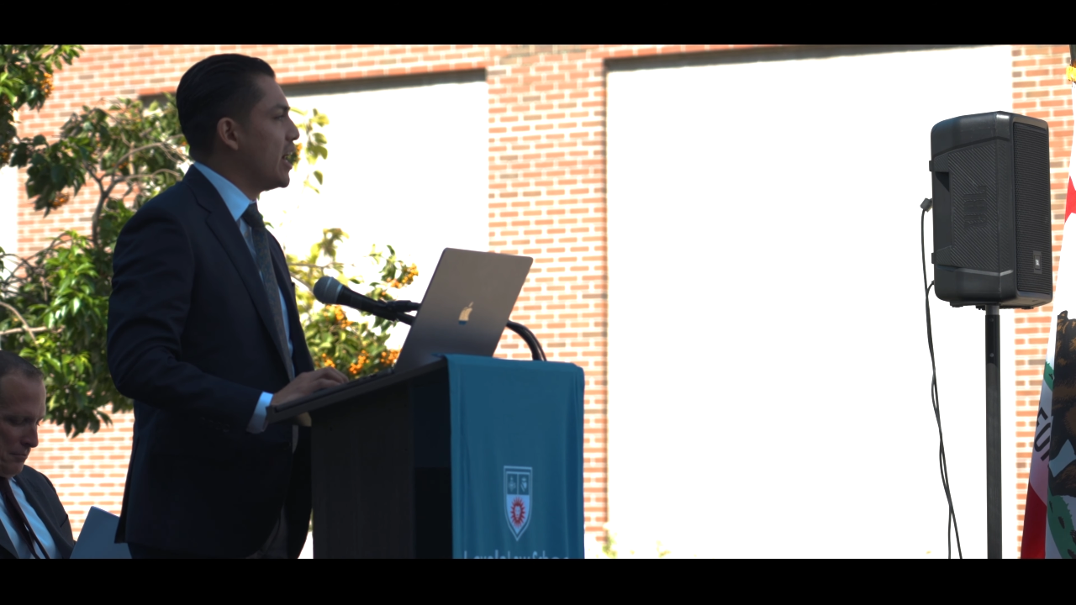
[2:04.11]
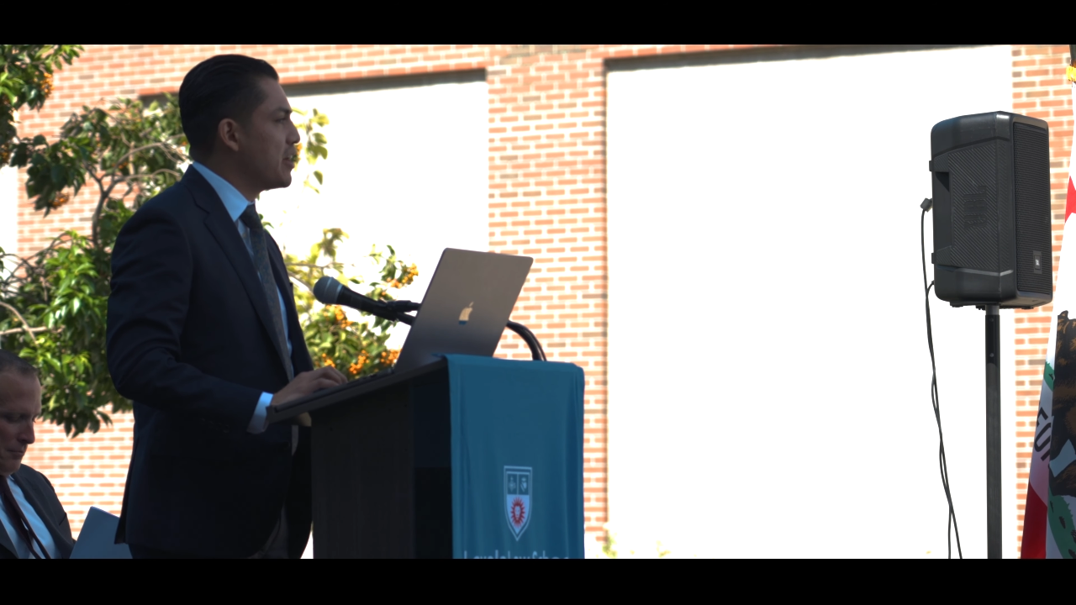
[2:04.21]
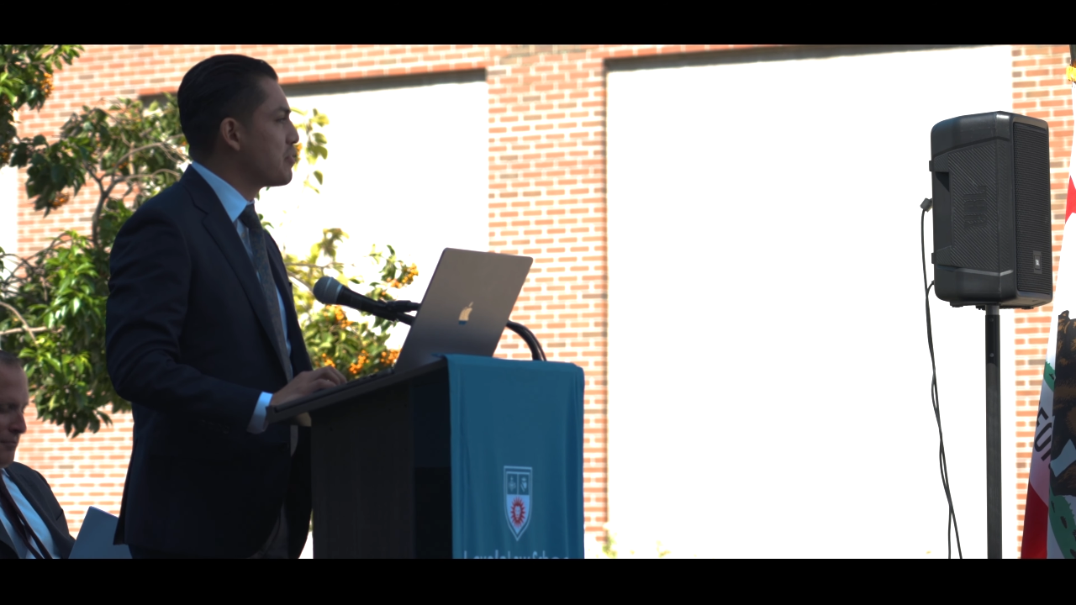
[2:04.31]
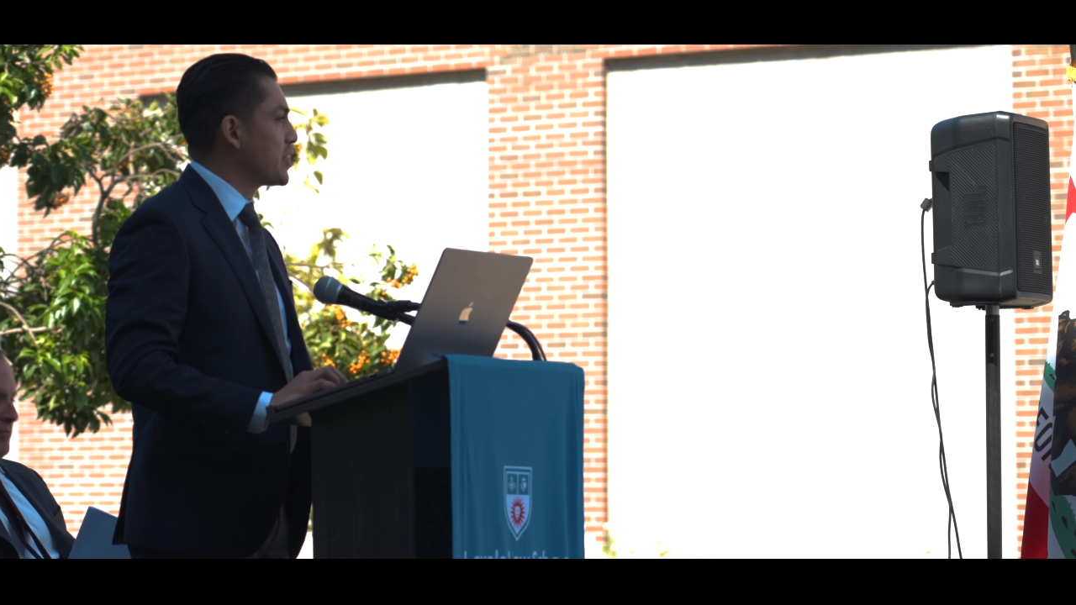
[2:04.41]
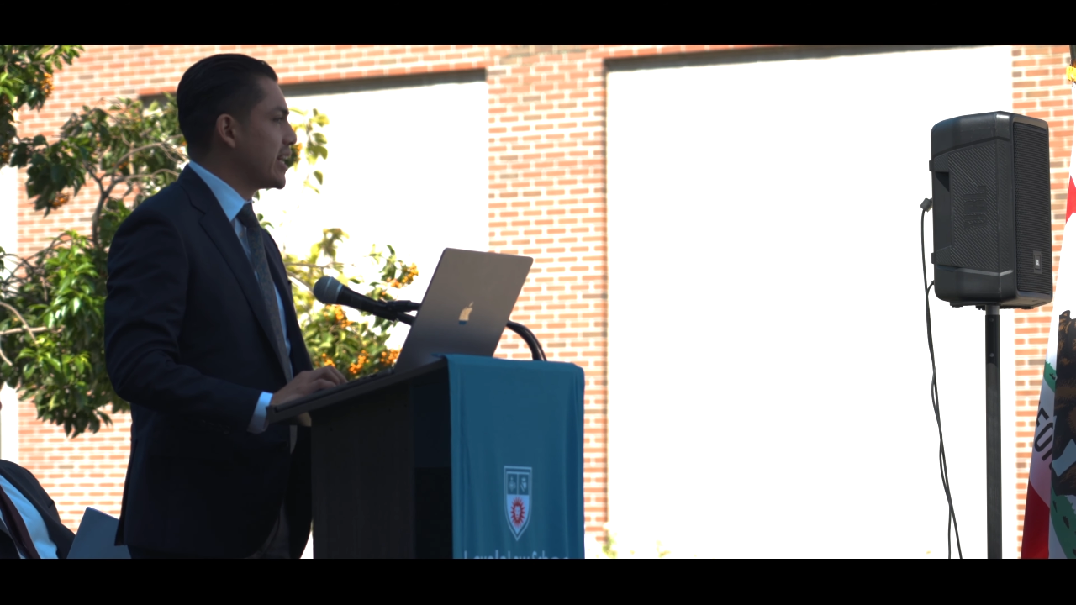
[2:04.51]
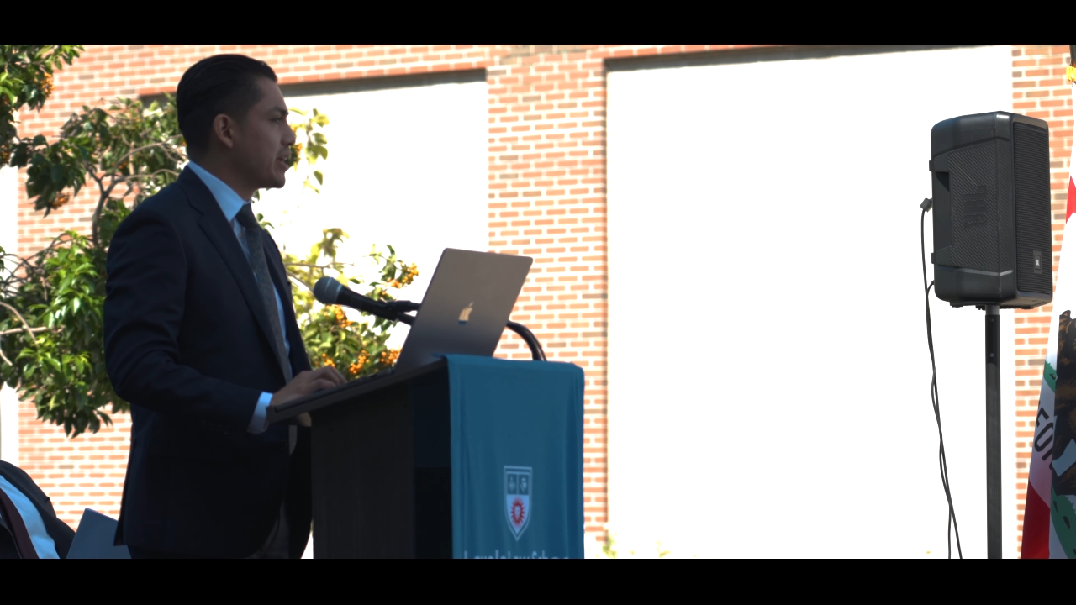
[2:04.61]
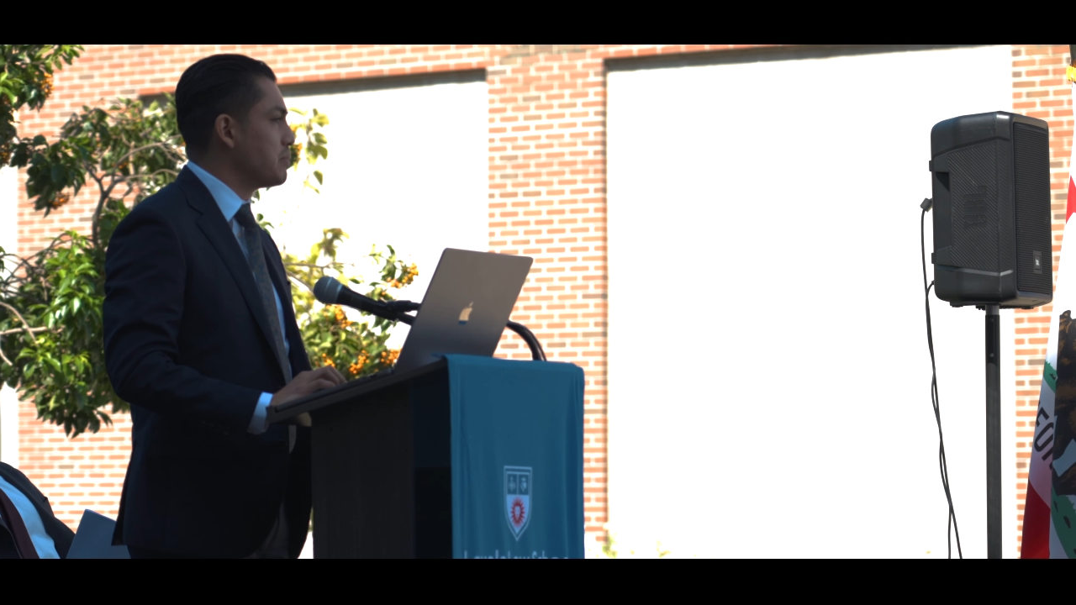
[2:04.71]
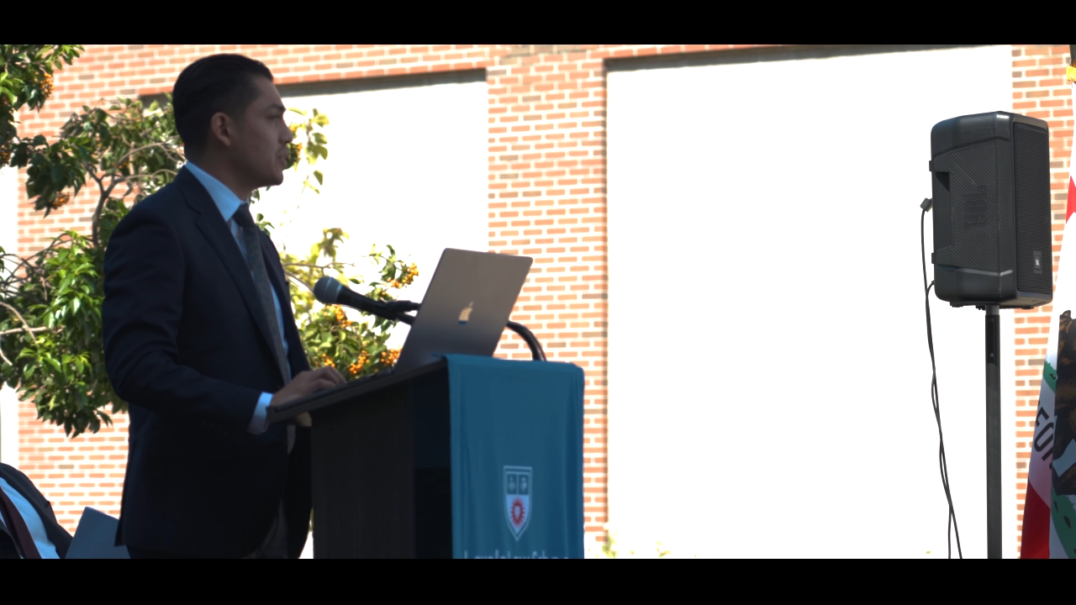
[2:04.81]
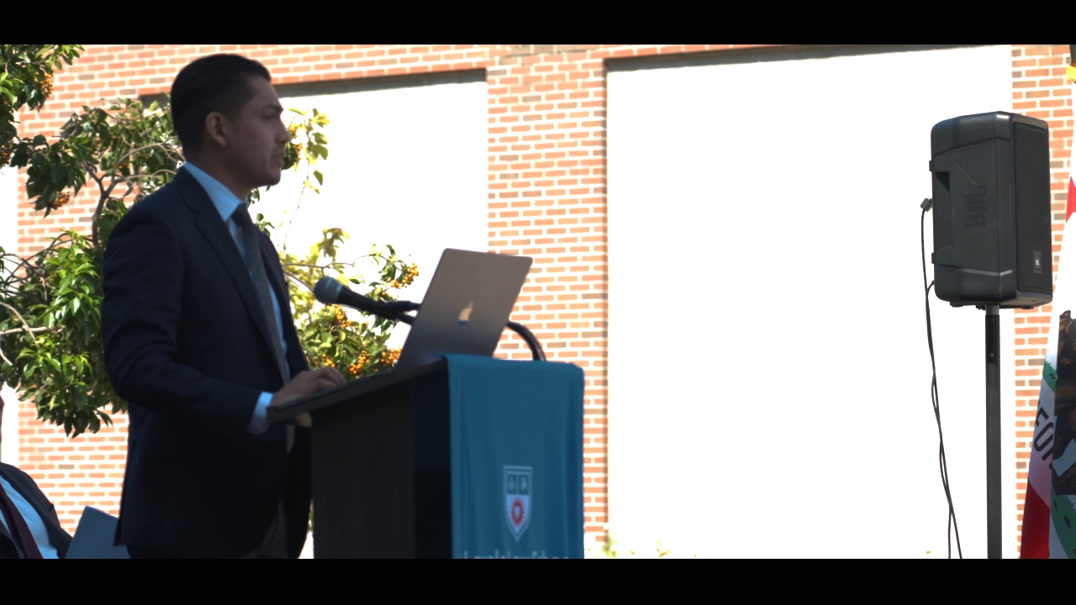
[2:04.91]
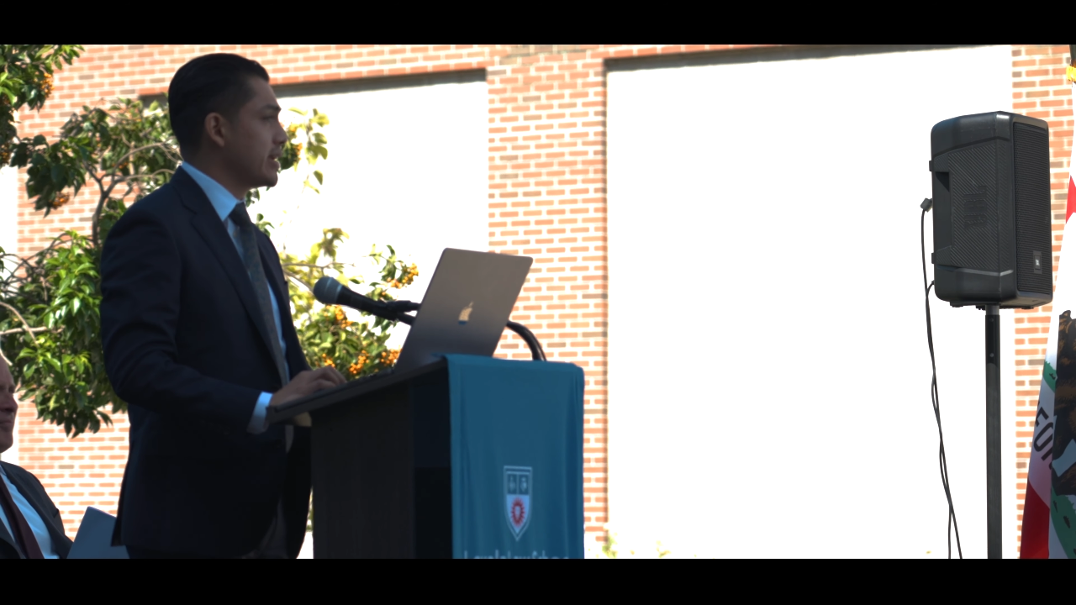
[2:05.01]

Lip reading: unforgettable